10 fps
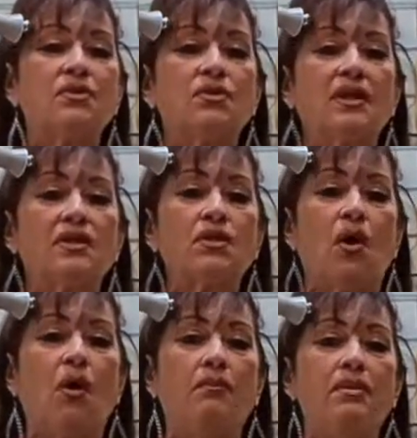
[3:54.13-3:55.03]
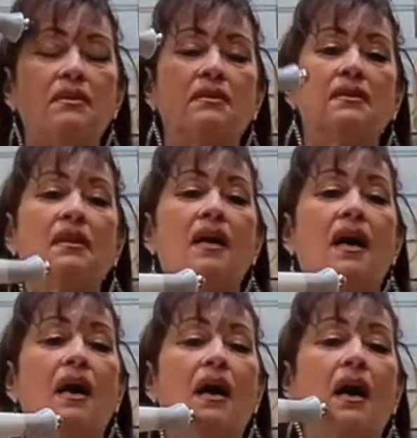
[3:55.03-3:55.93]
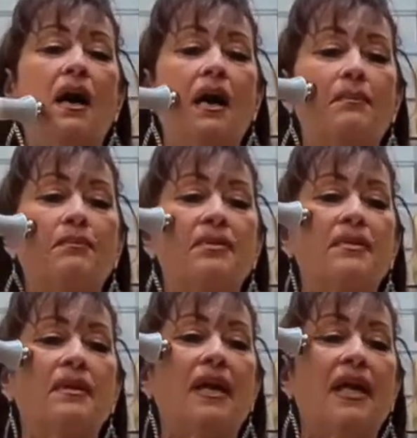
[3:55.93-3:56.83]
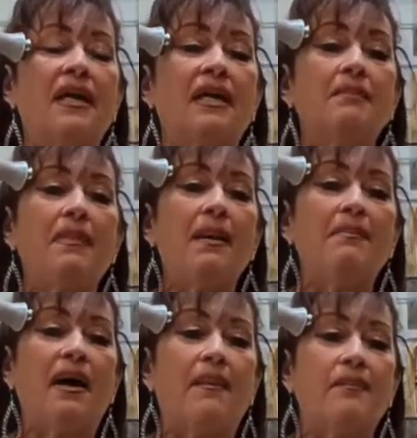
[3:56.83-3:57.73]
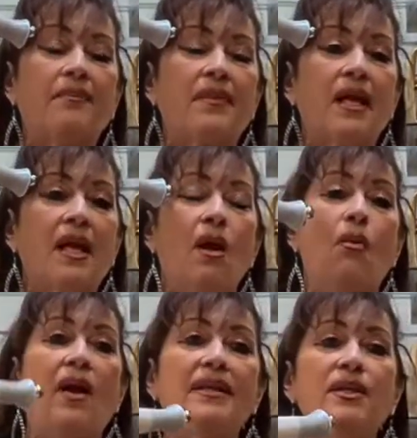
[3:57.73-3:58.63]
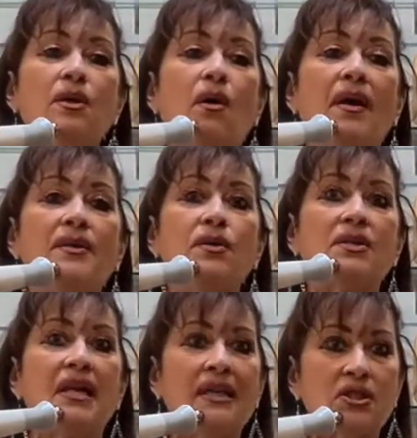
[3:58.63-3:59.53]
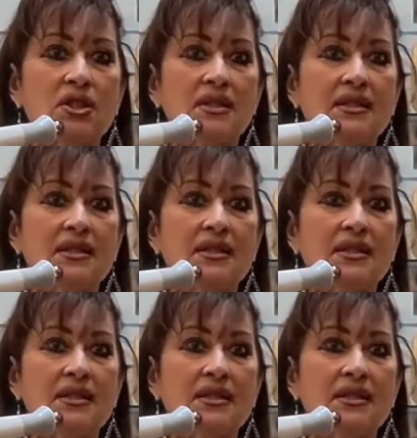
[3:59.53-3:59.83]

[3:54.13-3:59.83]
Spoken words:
to the top, up. Now remember, when you're going, you touch the